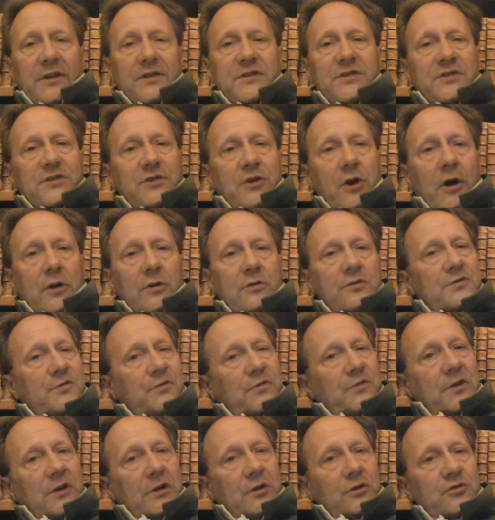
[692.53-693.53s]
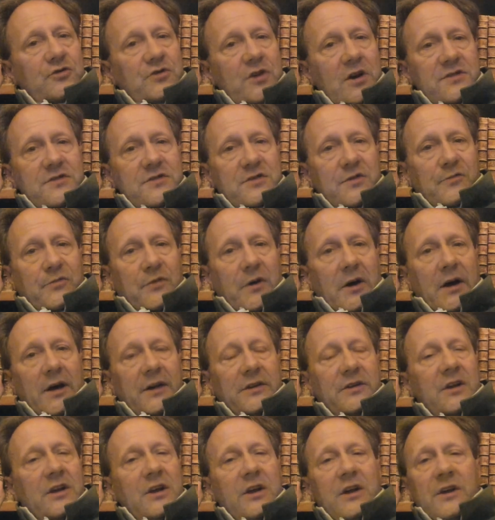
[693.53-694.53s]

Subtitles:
scholars feel justified